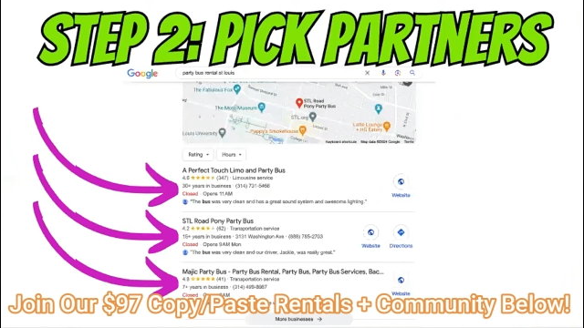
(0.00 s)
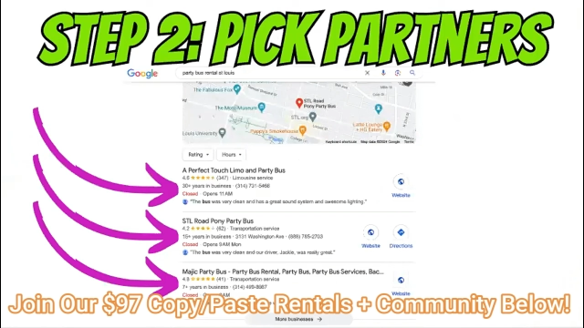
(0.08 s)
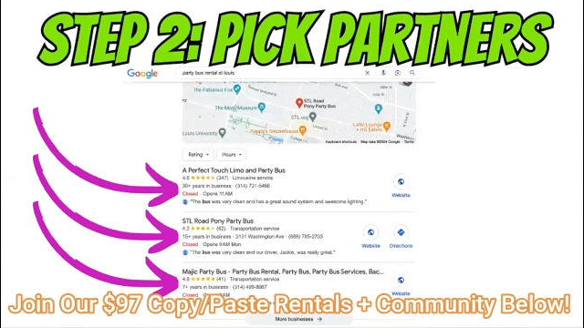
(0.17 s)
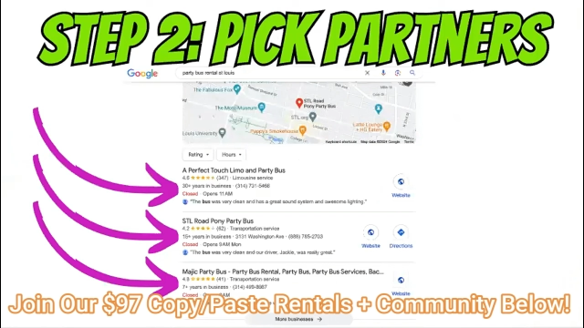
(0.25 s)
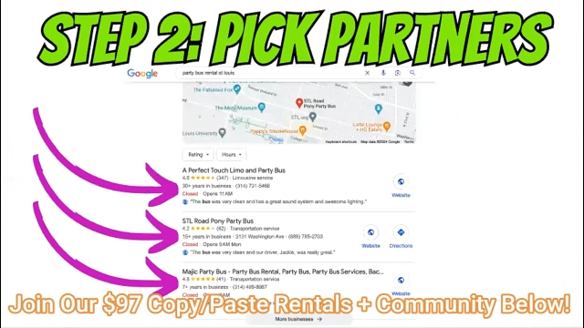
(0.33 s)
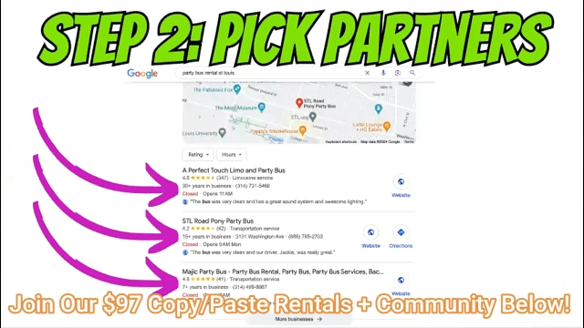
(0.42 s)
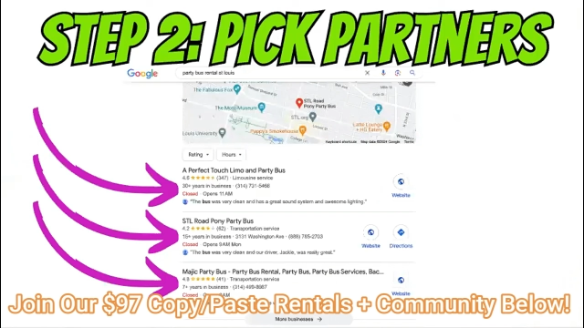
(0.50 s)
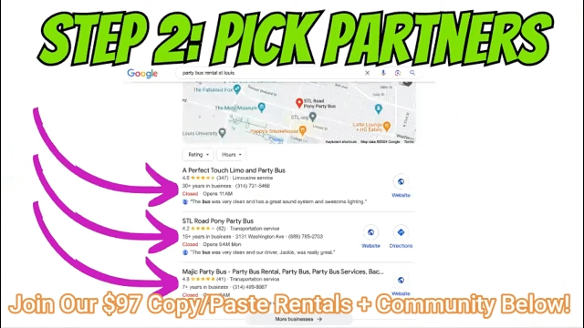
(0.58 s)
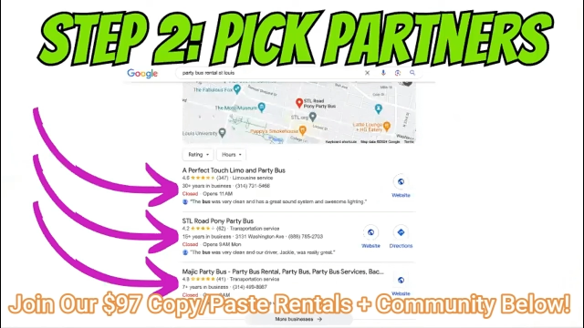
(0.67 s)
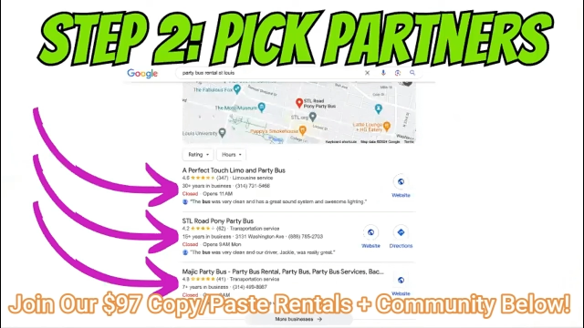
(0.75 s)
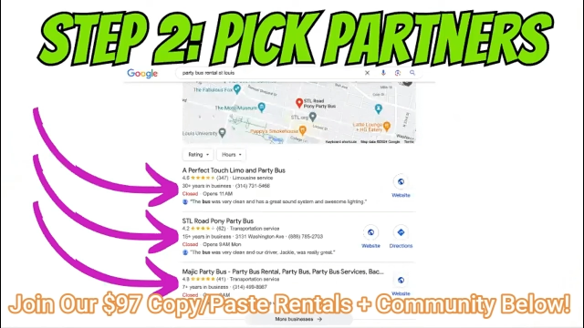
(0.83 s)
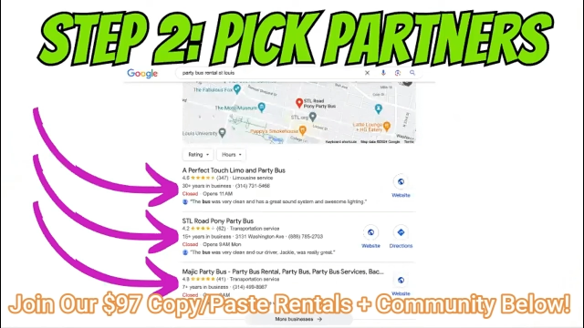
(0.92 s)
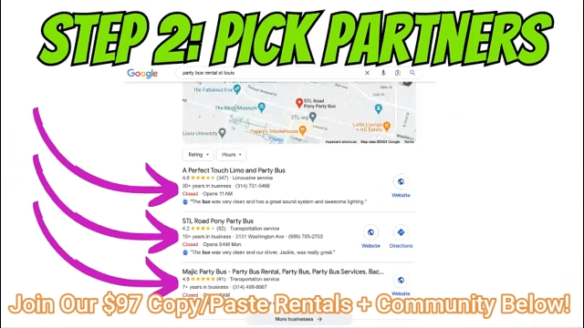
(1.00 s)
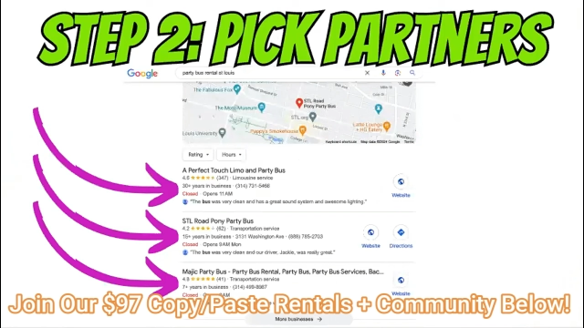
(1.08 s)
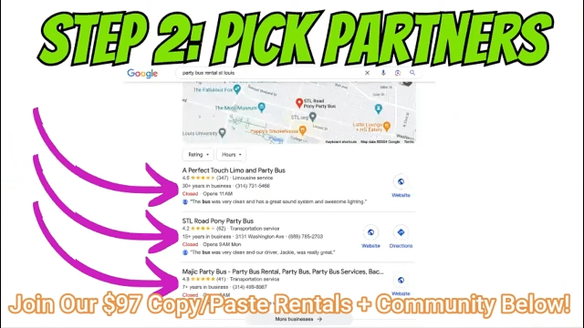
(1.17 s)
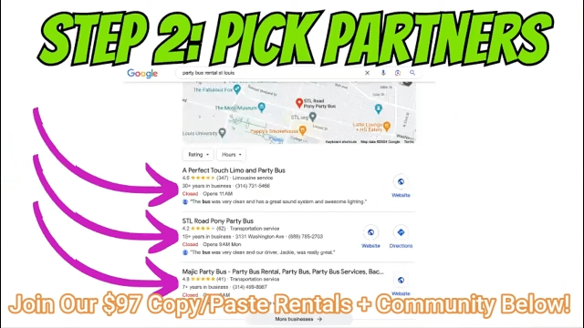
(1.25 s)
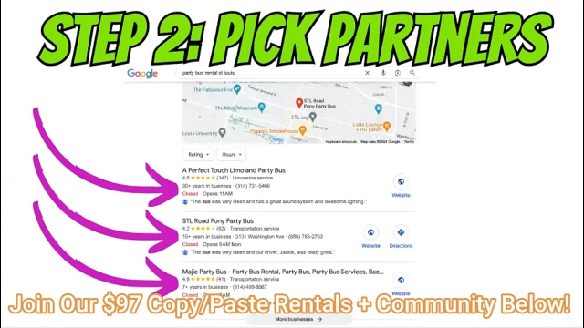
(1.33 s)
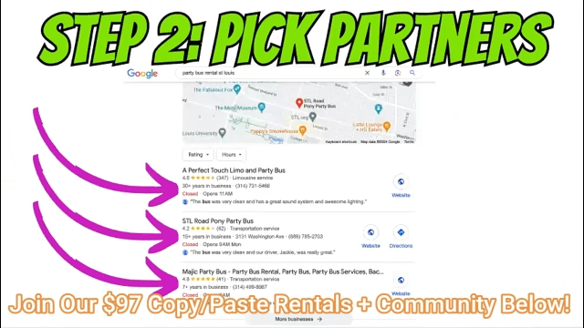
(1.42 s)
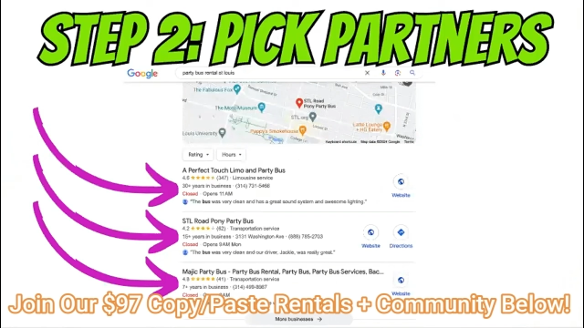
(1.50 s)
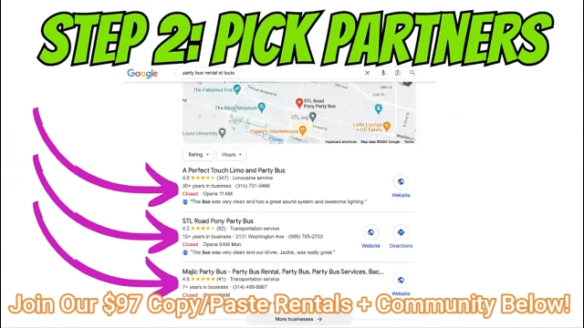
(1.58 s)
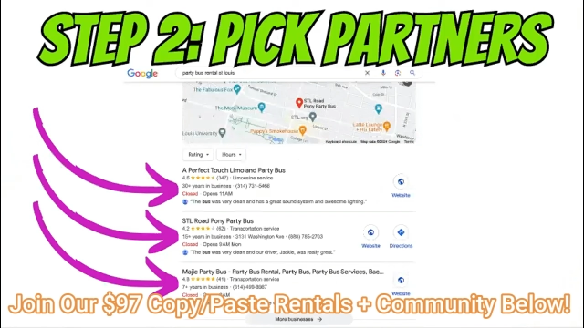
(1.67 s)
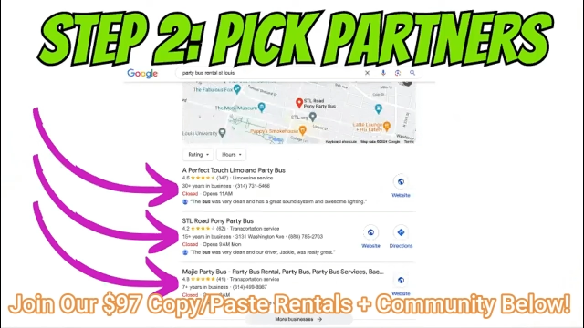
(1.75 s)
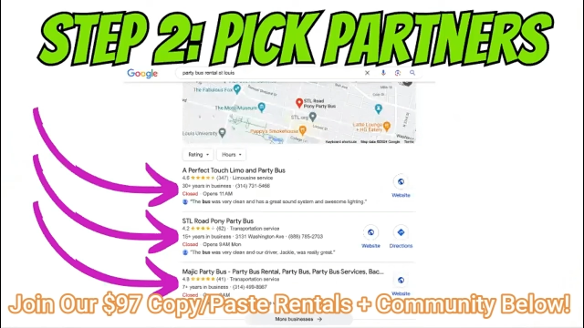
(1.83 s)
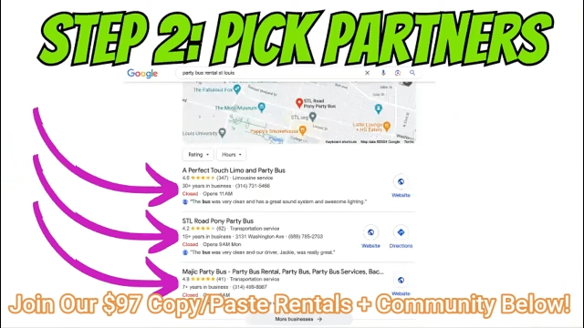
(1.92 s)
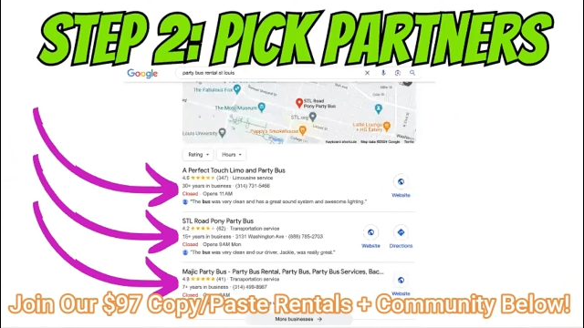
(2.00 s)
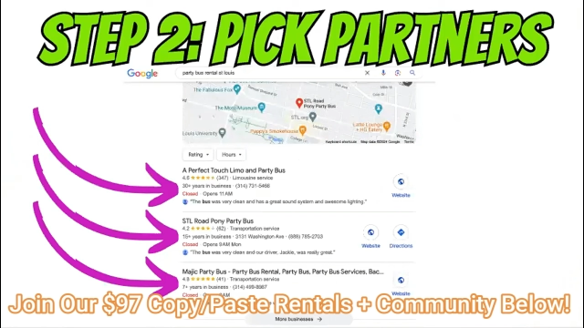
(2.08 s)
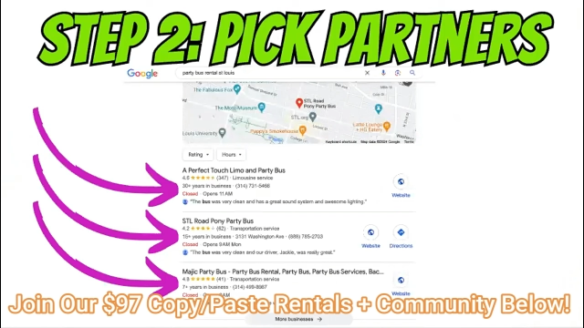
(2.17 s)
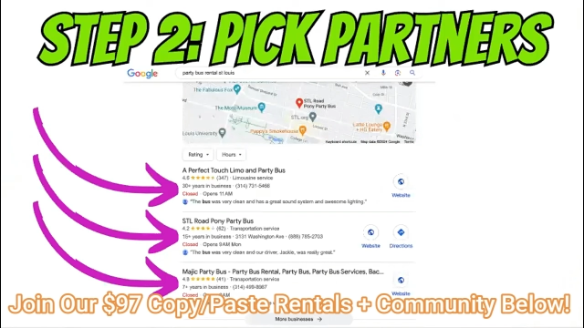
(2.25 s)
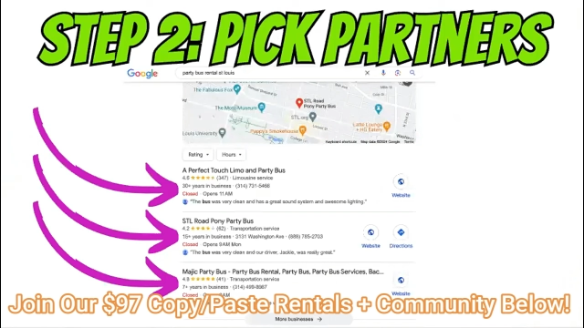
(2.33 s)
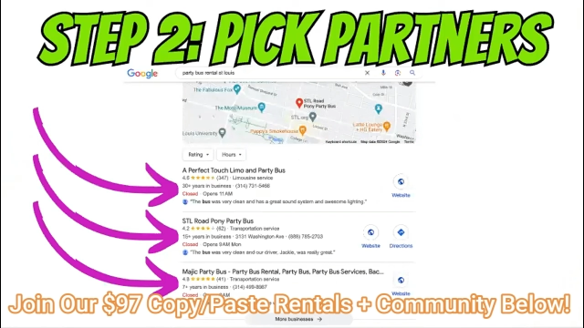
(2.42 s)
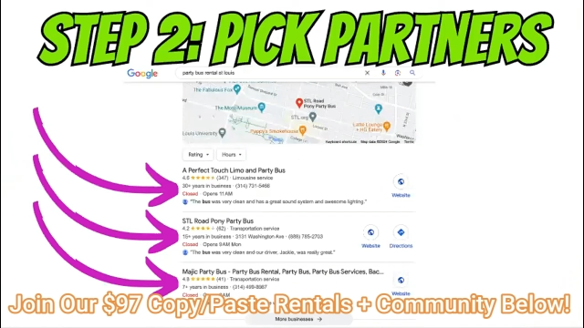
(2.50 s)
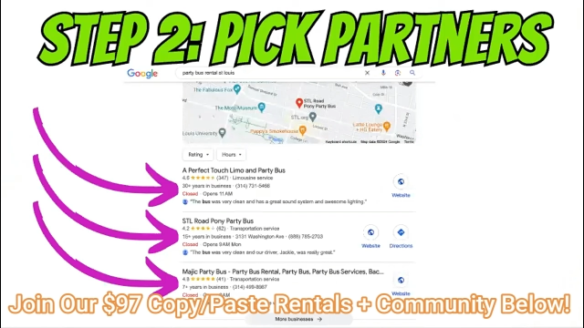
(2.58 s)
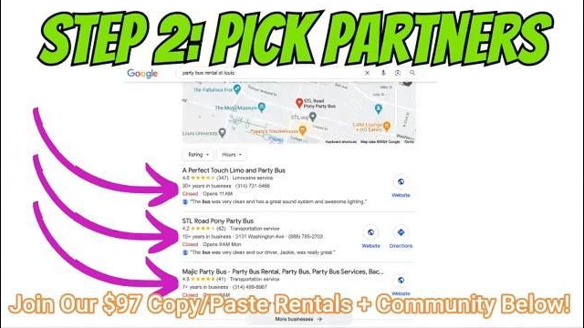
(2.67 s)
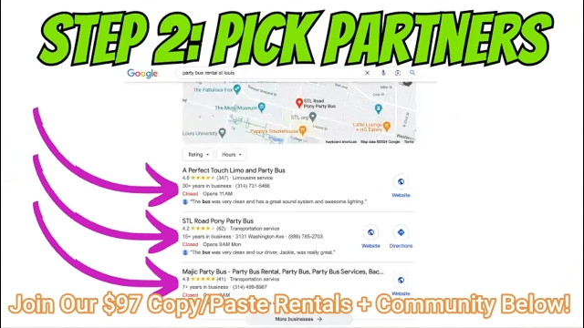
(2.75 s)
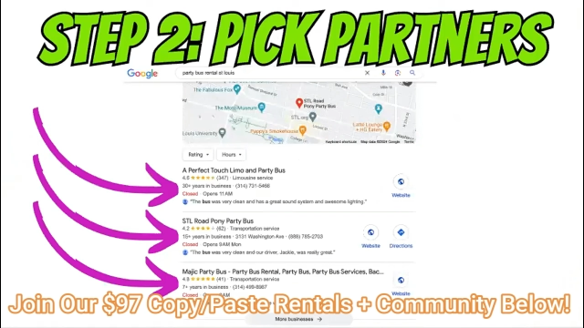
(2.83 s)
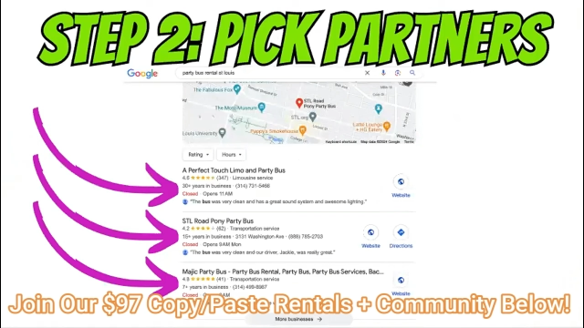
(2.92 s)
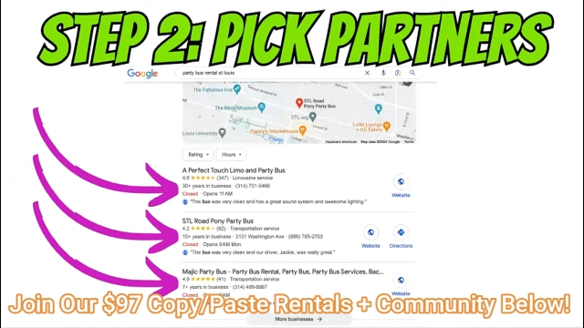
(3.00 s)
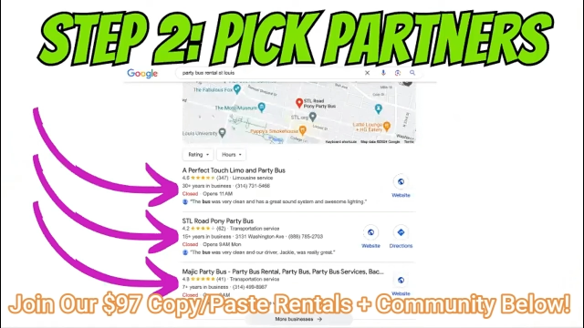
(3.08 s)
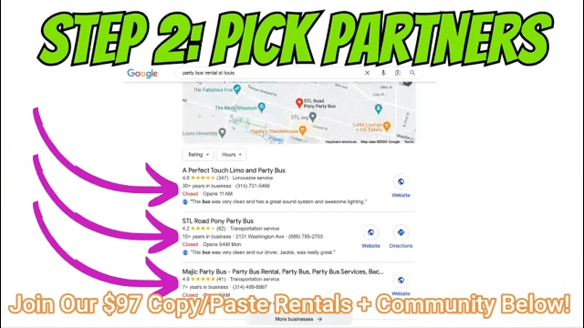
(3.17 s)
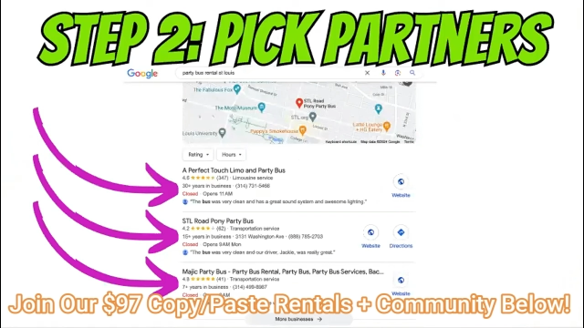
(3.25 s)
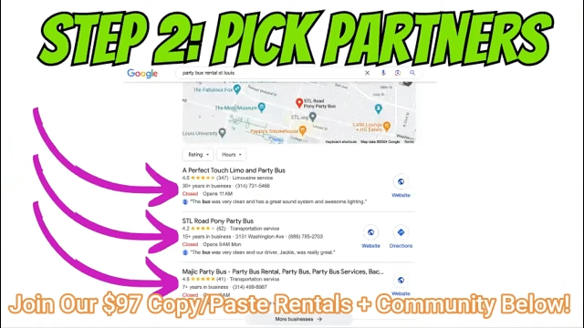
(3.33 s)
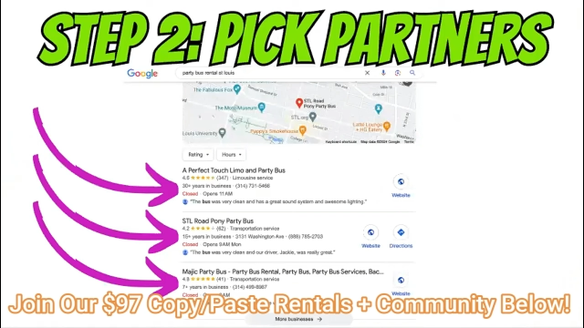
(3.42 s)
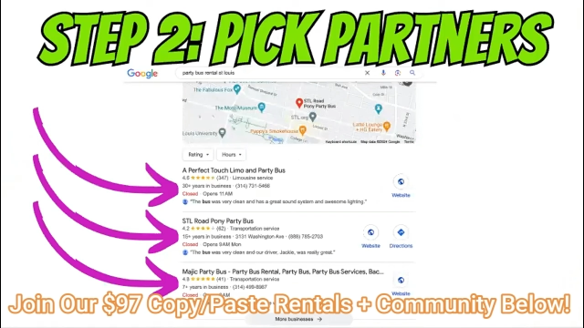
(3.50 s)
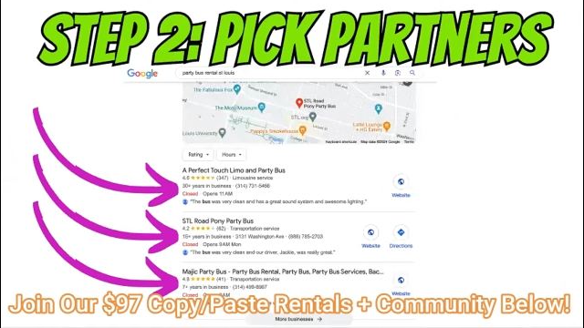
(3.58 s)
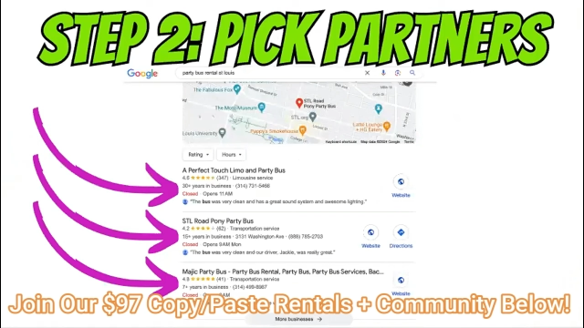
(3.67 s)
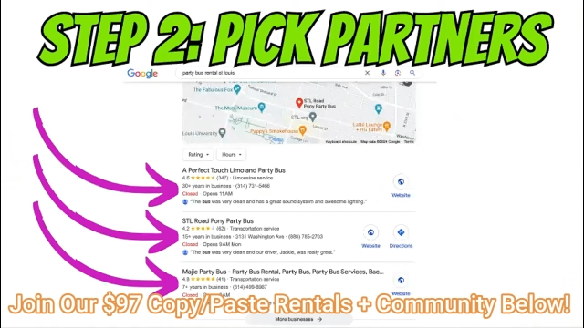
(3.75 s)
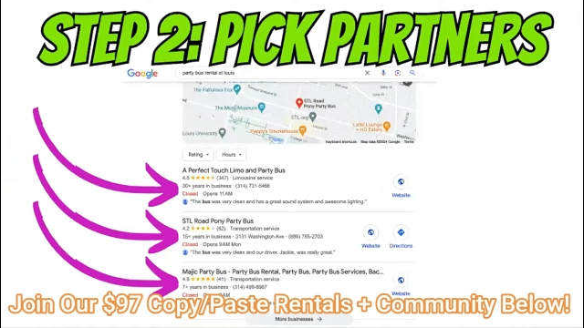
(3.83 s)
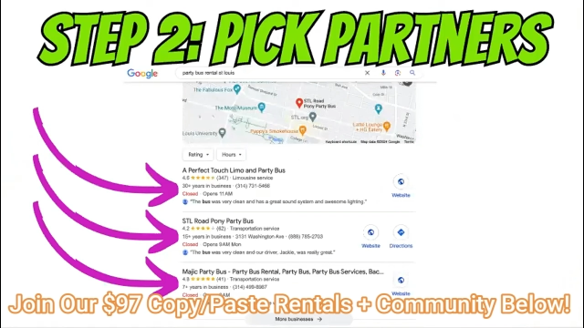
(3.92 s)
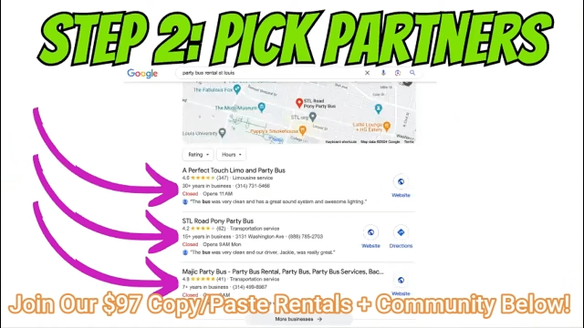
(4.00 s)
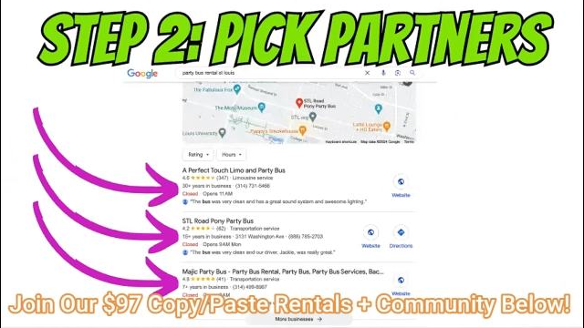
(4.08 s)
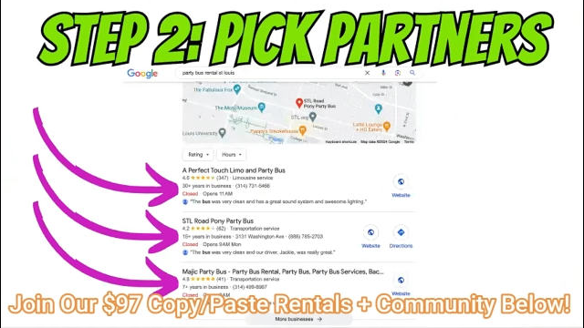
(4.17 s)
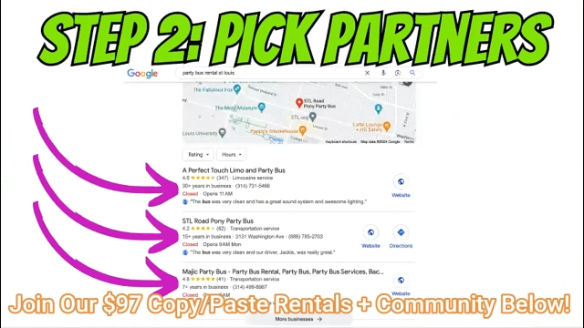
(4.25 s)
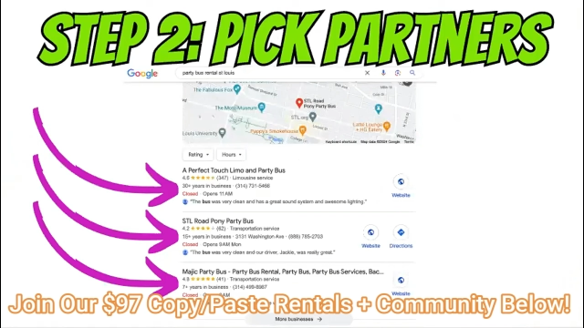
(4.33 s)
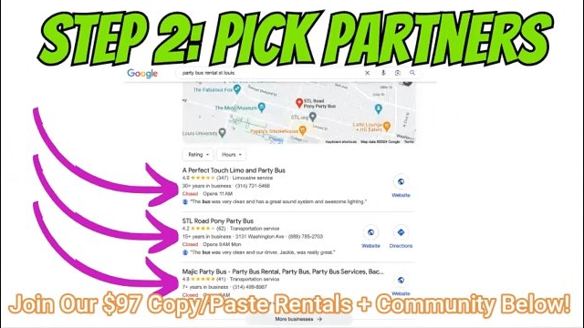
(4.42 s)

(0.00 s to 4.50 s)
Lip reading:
(no speaker visible)